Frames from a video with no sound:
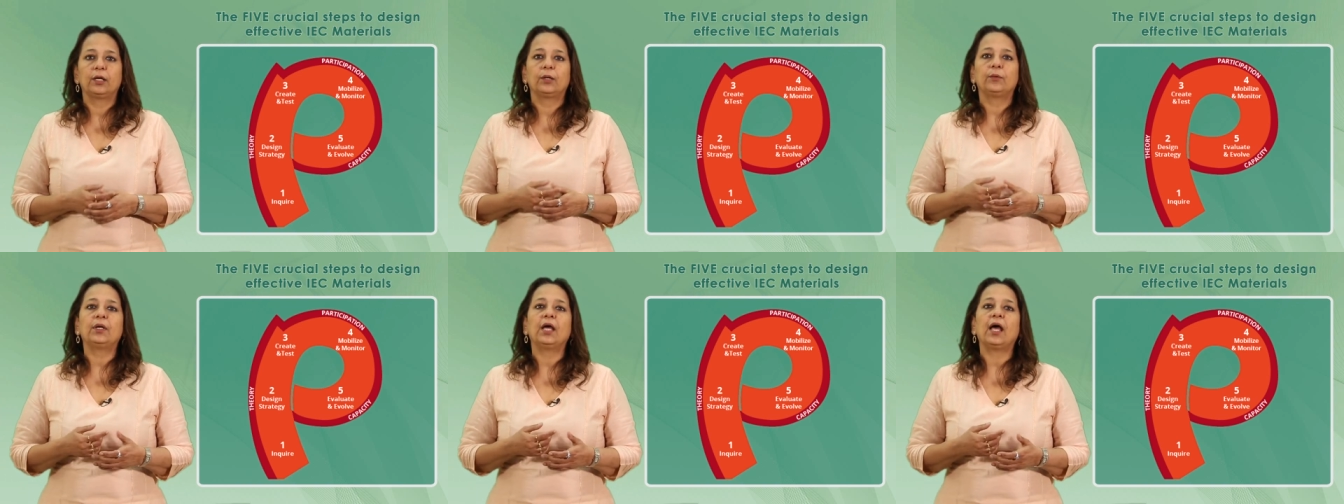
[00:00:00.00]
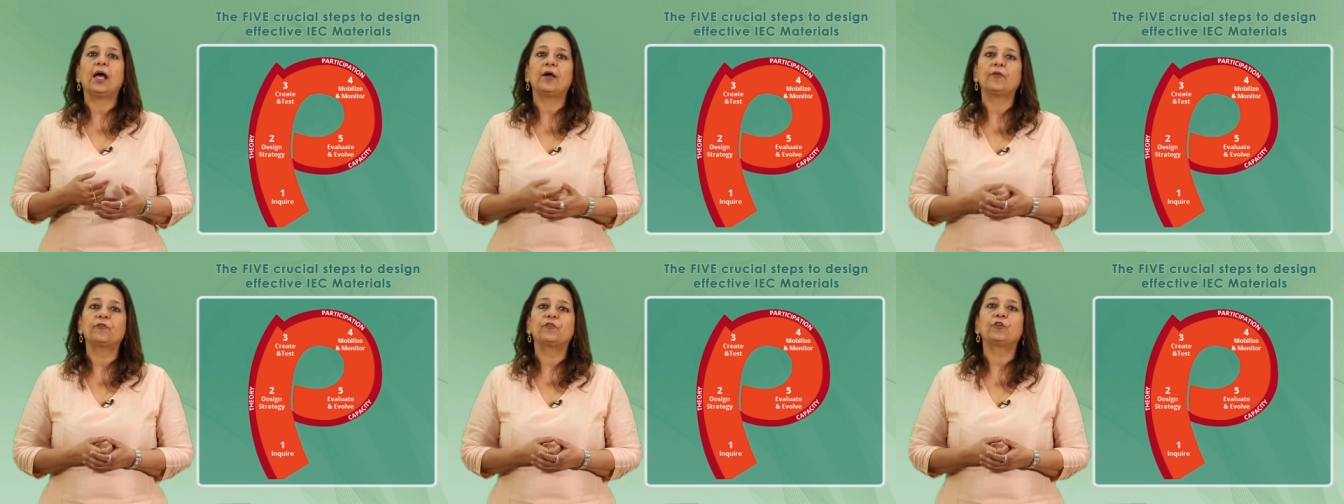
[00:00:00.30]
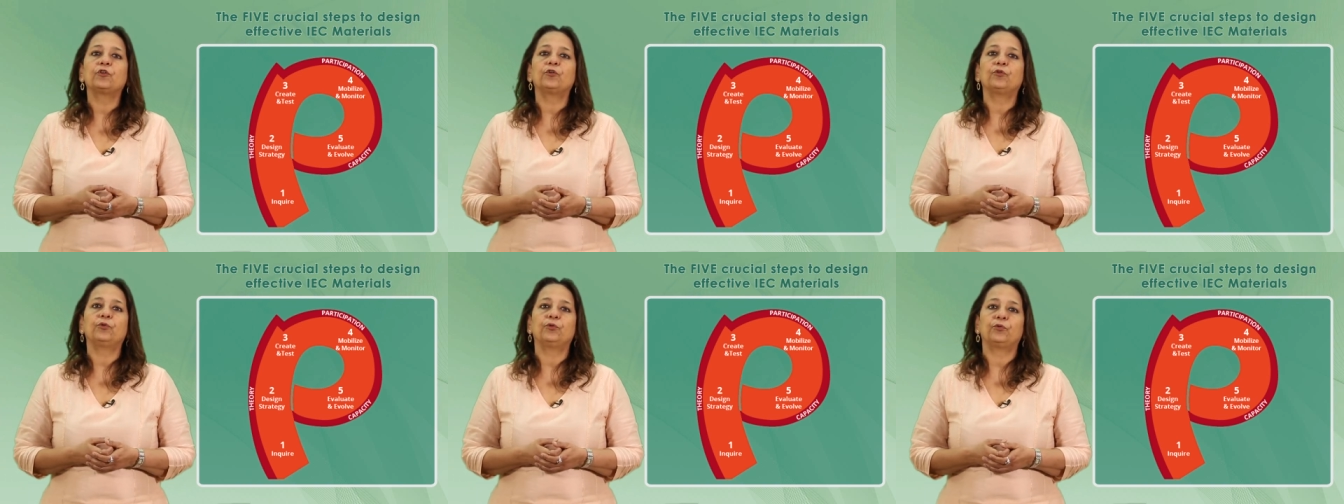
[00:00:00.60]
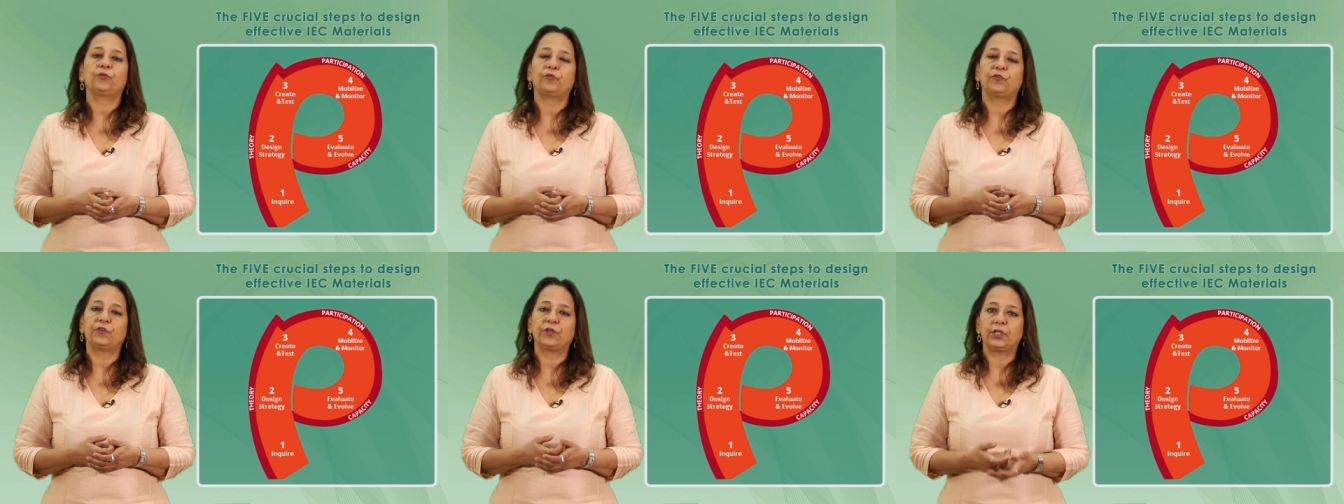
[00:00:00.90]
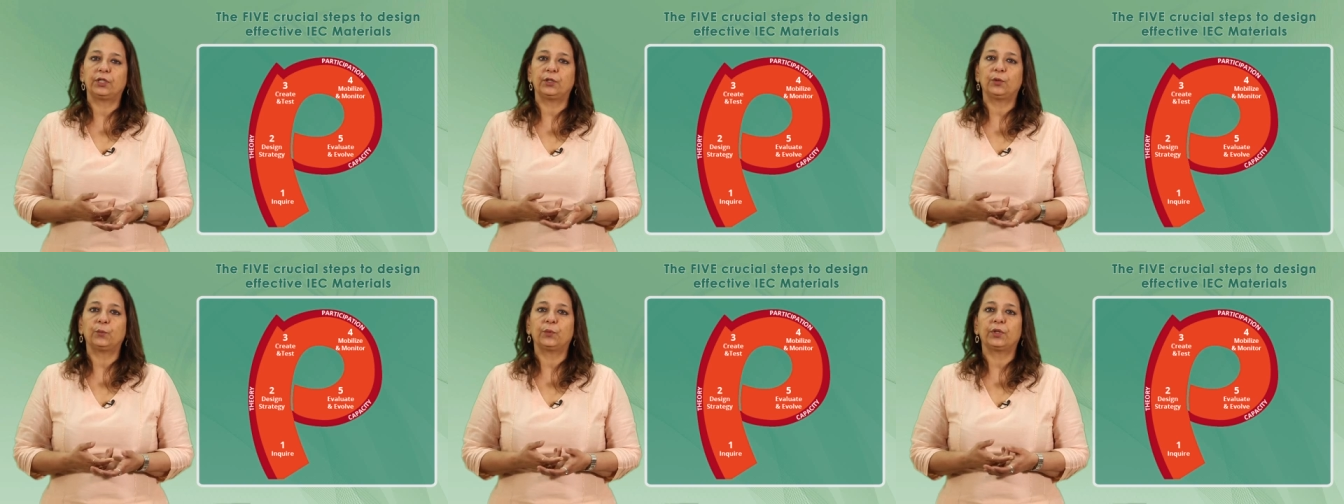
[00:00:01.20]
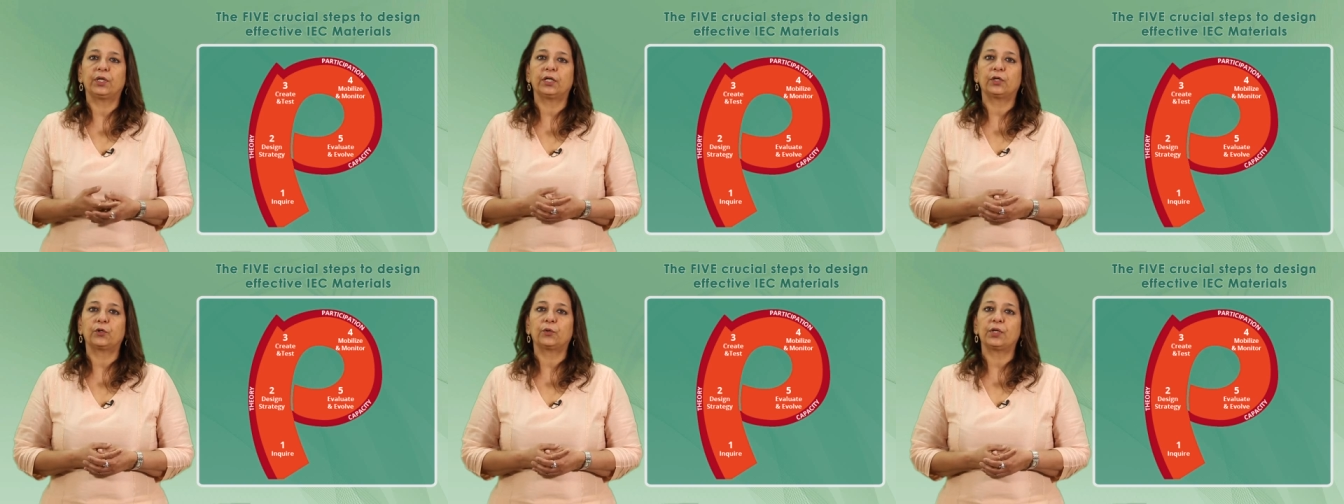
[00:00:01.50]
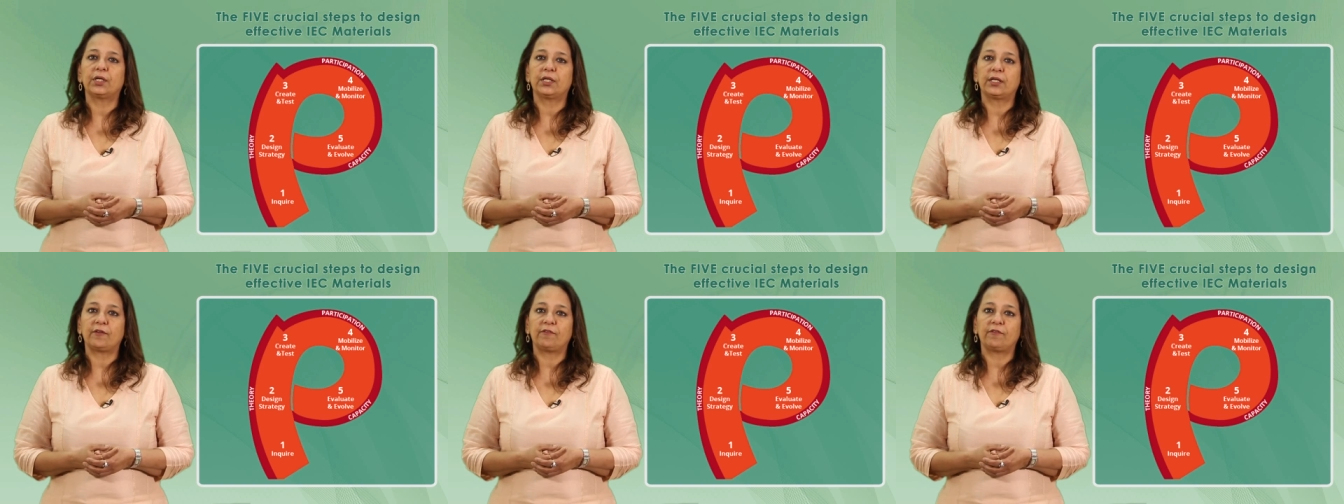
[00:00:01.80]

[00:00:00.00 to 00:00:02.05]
we have to further work on